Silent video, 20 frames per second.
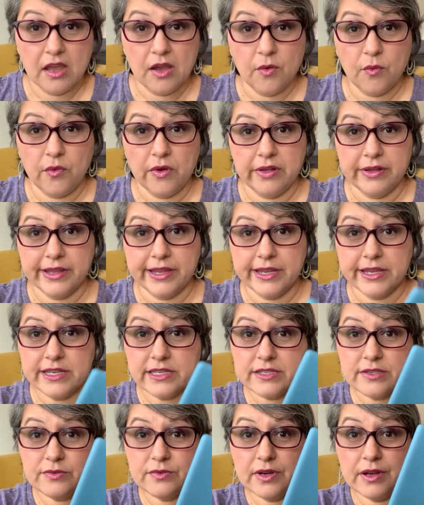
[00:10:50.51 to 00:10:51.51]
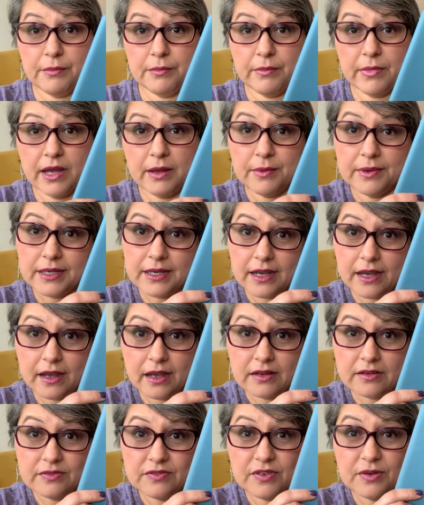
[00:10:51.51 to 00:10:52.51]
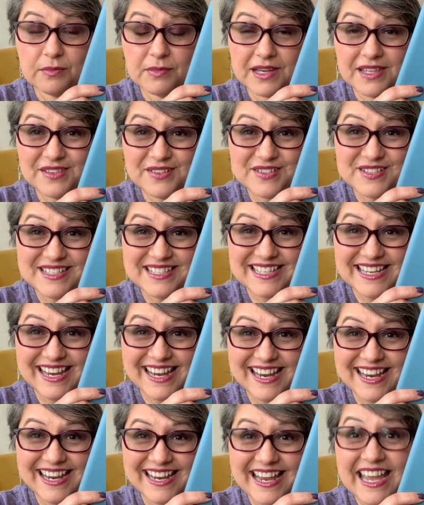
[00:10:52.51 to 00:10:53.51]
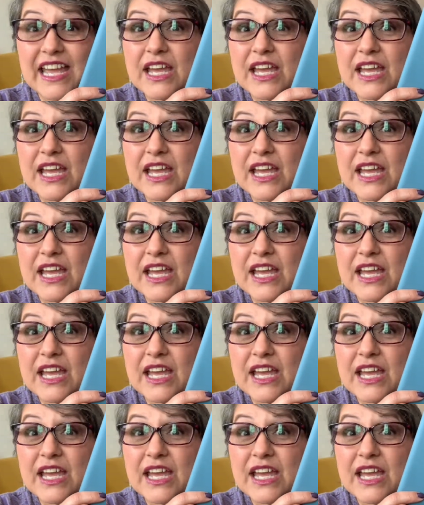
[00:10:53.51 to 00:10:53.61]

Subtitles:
Well, guess what Mama got for Mother's Day?